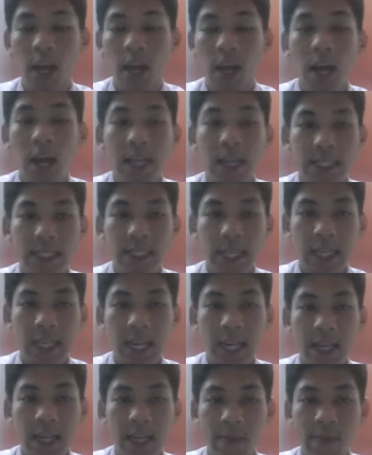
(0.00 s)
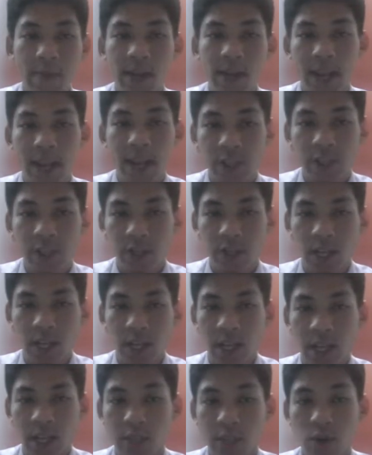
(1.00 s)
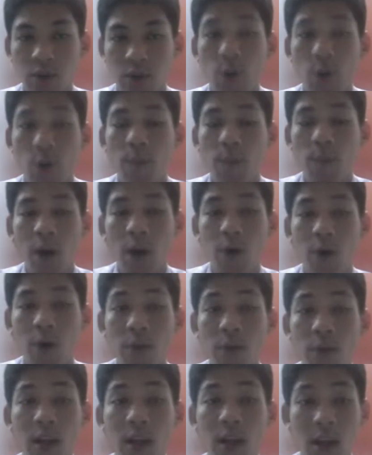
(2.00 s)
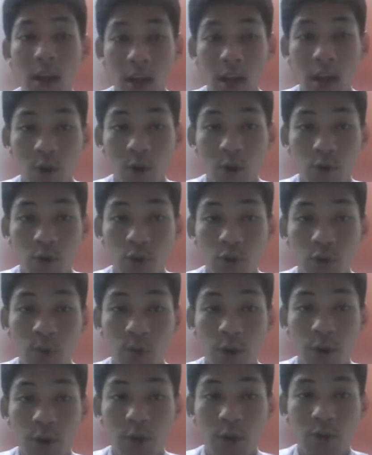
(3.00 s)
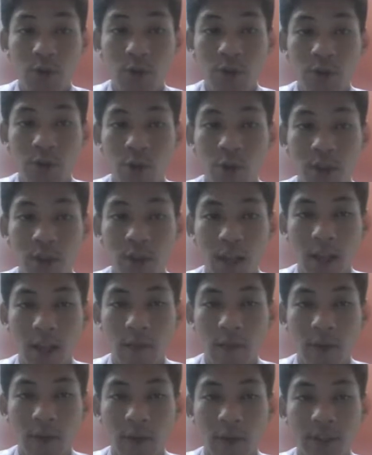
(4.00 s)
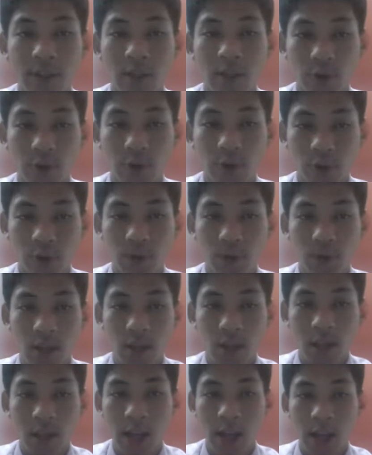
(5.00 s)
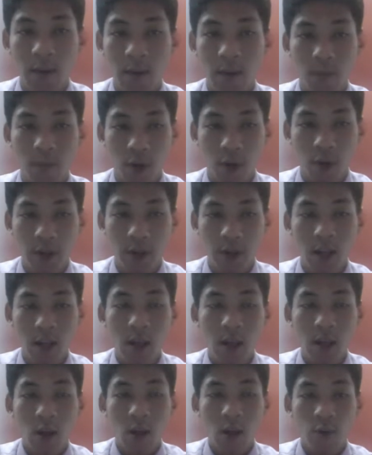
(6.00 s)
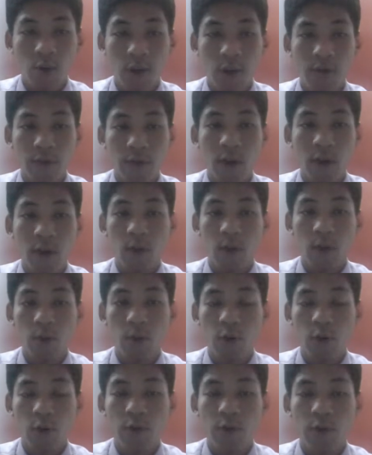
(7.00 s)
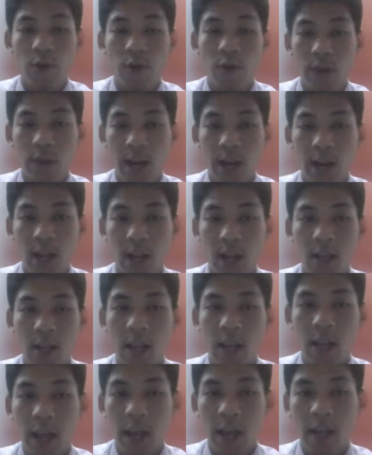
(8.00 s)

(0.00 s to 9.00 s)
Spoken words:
Silane coupling agent is compound whose molecules contain functional group that bond with both organic and